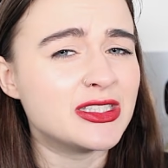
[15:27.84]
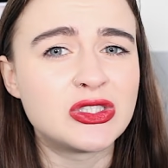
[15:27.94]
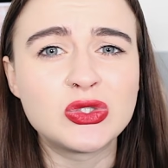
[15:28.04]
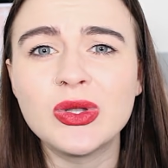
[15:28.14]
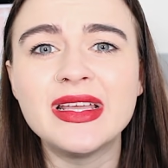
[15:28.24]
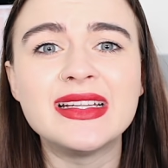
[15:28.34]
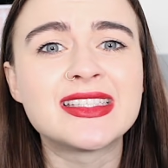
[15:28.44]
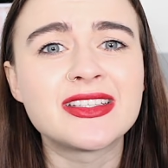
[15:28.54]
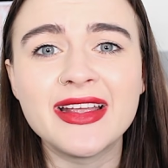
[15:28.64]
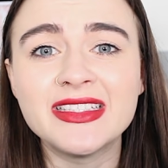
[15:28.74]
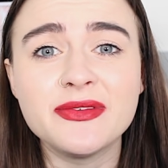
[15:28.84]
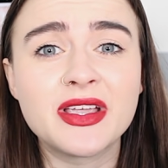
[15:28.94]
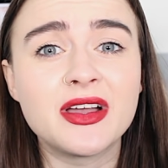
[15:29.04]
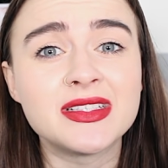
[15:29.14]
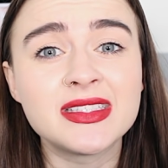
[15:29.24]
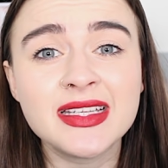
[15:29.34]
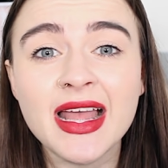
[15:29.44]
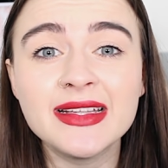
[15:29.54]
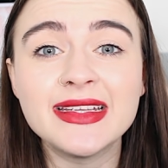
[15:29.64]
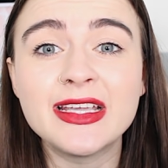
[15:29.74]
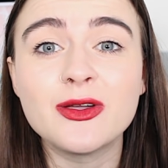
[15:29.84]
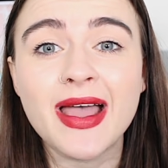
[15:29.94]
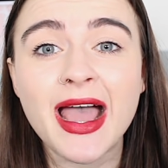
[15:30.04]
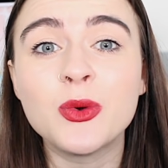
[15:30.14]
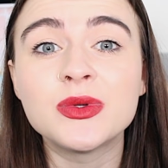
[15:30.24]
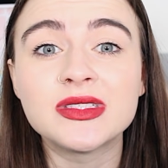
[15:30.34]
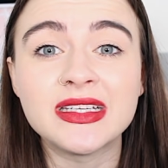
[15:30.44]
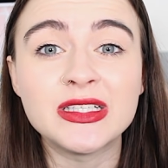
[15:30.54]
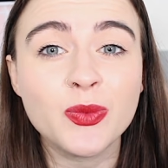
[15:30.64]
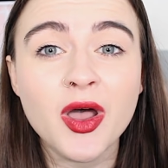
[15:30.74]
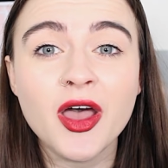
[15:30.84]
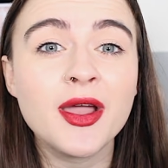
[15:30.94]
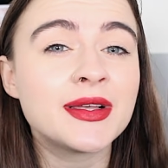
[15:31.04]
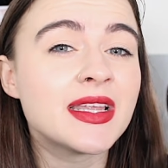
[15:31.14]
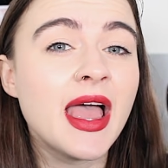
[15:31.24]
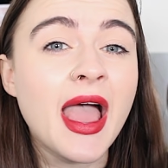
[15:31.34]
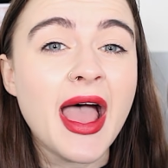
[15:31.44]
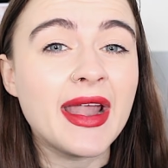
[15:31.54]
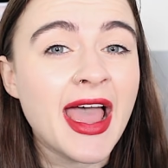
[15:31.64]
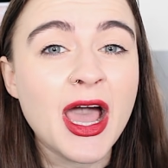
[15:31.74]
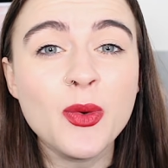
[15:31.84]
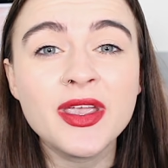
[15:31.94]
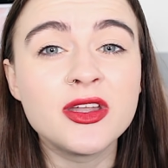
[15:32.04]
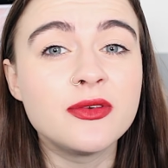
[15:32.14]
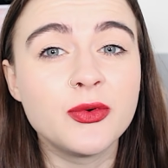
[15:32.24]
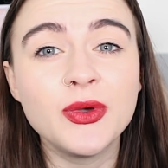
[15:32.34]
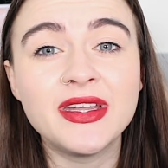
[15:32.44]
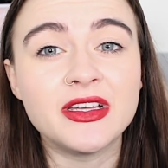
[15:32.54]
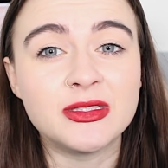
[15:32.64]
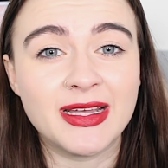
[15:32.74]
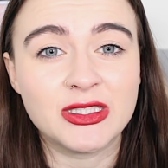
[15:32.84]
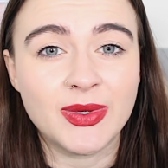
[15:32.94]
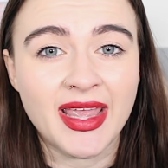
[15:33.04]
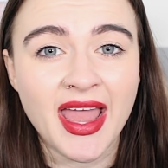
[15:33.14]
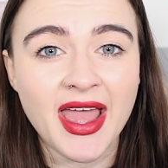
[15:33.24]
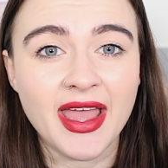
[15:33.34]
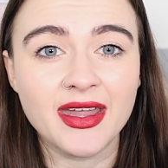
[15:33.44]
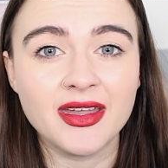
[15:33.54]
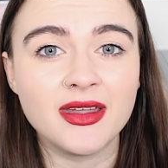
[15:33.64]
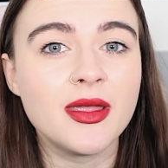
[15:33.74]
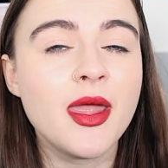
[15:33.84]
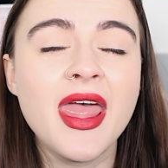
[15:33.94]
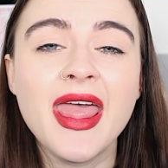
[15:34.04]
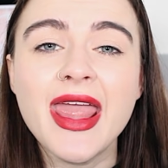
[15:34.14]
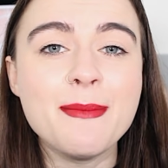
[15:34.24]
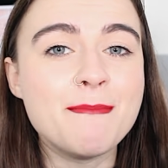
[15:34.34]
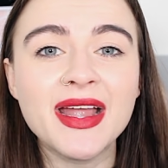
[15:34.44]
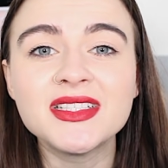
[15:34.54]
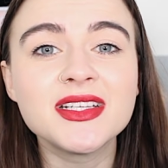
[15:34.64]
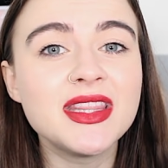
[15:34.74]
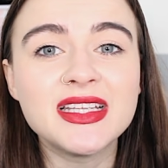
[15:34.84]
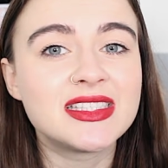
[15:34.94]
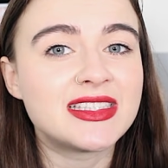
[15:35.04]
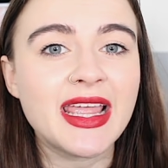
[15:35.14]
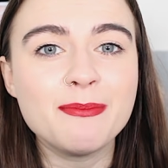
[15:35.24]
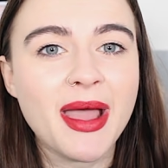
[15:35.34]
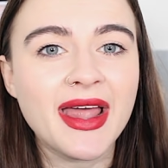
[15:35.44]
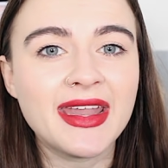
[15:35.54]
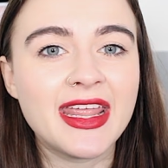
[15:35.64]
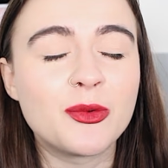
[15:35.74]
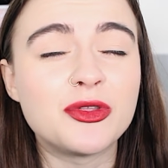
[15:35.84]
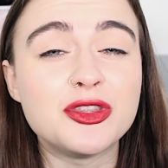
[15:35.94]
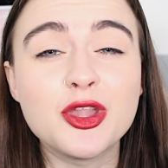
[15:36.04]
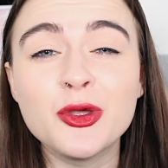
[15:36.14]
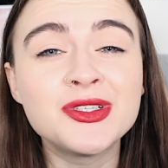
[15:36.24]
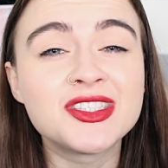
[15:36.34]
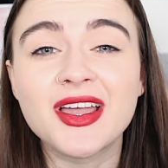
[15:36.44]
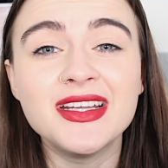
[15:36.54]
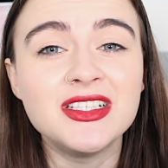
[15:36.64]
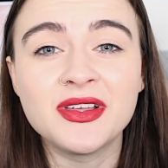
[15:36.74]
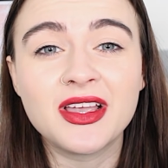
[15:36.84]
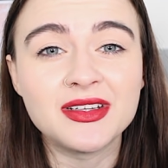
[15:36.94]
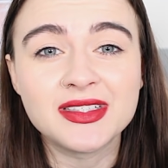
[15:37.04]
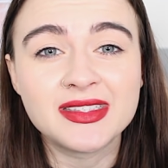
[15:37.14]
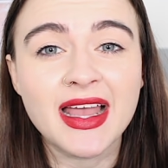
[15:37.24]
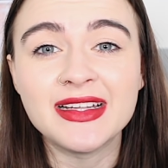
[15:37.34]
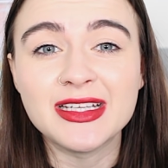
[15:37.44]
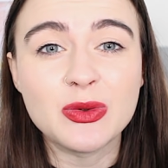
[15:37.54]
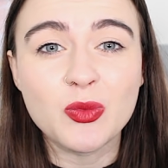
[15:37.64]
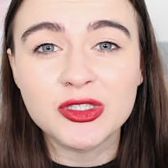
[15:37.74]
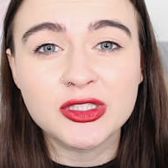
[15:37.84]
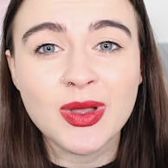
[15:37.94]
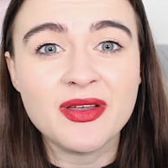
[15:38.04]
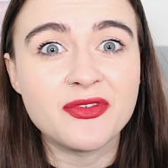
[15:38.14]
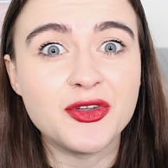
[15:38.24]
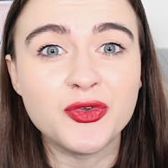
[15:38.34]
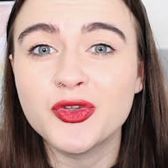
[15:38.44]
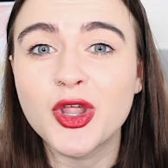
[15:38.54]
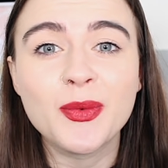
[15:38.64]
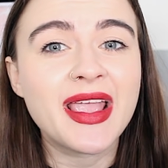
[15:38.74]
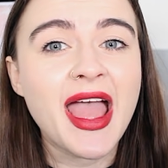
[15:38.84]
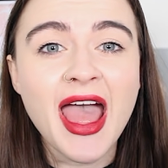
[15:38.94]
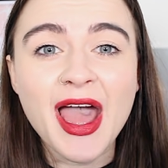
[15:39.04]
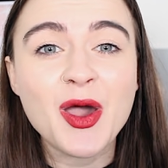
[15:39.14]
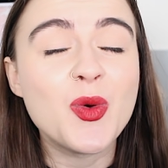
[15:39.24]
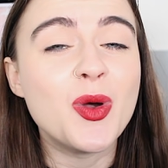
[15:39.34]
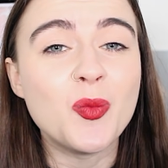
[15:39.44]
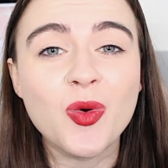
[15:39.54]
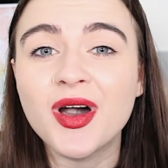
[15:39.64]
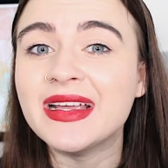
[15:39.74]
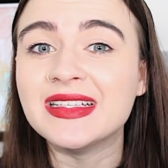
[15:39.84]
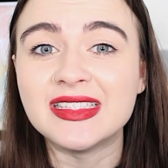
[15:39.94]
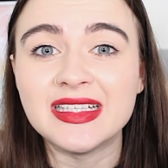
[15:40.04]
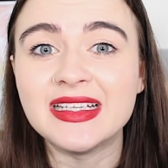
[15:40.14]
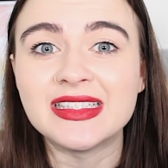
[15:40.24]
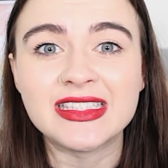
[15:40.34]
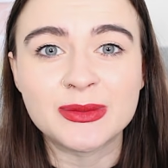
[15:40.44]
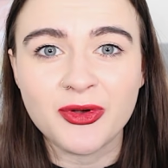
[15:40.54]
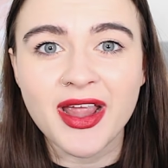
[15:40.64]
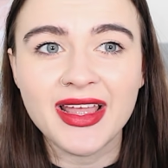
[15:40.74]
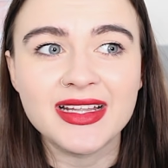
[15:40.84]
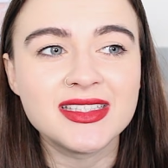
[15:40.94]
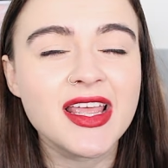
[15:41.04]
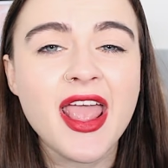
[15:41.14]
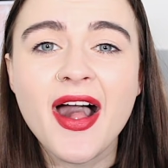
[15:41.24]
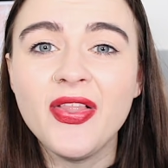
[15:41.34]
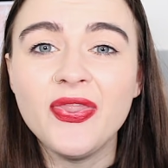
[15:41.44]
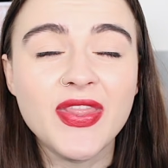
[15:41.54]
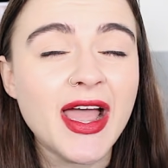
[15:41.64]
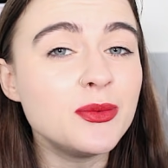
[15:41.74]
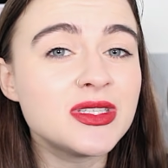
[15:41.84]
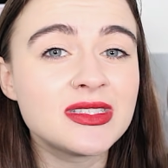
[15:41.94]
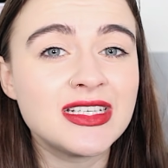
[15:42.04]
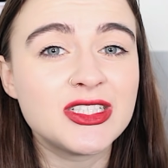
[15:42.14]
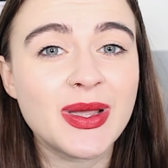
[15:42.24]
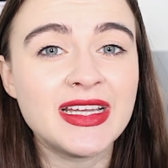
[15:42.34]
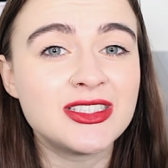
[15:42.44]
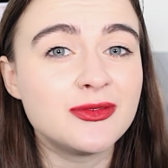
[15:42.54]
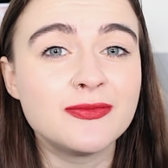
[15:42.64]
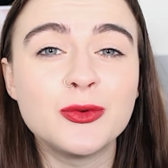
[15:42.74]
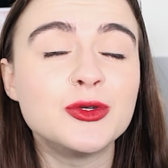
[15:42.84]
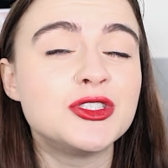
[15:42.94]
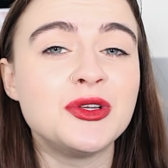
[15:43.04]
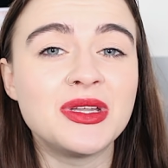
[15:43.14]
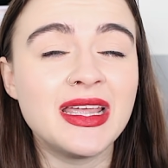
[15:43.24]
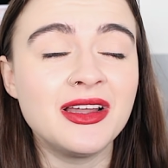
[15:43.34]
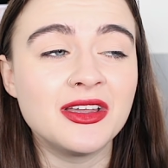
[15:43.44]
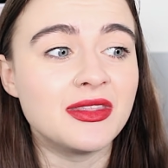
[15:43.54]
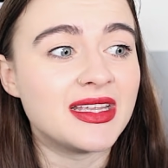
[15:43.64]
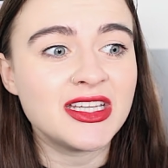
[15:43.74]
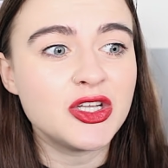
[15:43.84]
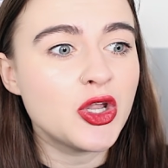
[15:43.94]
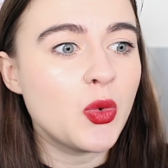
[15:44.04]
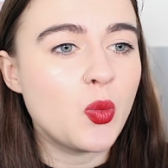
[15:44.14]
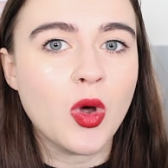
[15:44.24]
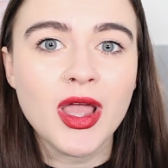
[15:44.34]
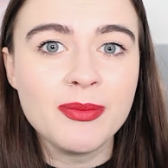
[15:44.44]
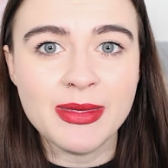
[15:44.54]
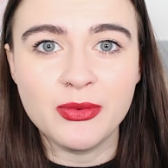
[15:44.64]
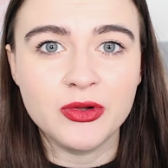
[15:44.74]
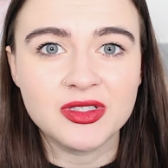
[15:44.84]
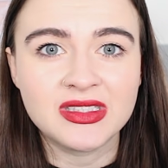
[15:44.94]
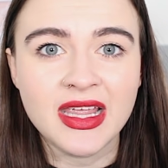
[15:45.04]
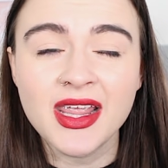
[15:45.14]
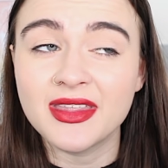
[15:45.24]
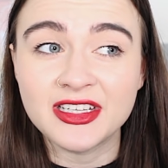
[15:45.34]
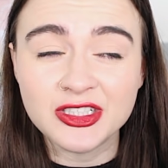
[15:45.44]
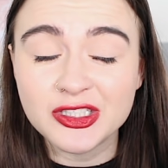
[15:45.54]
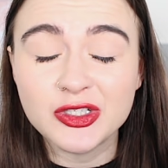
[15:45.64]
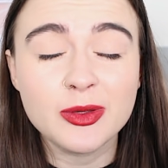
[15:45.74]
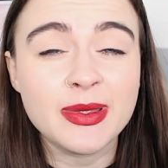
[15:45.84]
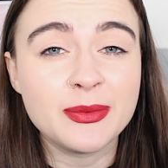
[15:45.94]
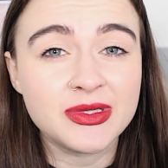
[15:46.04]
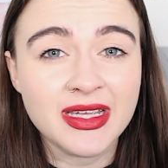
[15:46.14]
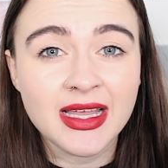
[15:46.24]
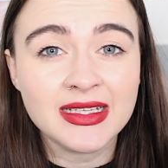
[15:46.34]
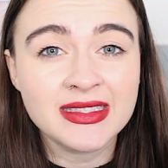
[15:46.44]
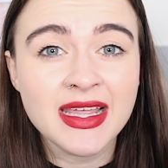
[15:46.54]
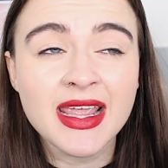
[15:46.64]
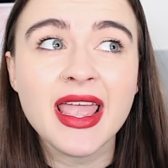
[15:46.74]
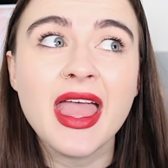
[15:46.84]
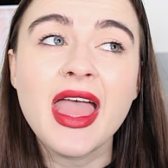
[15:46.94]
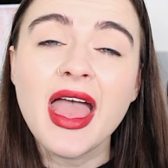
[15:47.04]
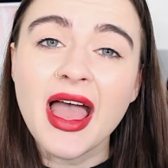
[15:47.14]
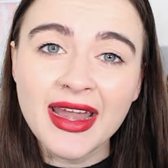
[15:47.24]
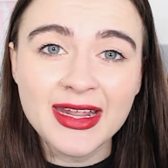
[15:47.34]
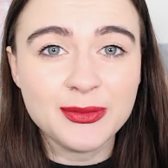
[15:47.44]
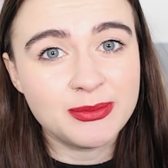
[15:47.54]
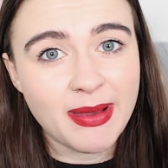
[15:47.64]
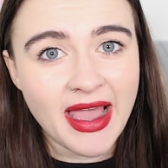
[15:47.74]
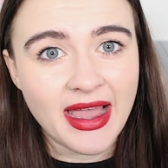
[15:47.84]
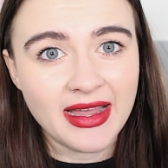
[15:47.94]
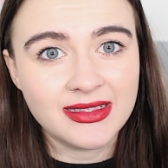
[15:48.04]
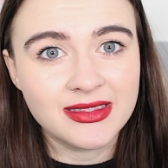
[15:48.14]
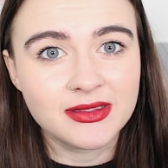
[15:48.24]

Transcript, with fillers: solid scientific understanding of how disease works and how we can avoid it as best we can. Imagine this same panic with no scientific understanding whatsoever, not knowing how and why diseases spread that was a situation for Tudor England. They didn't know why people got sick, they just knew people did get sick, and it was bad.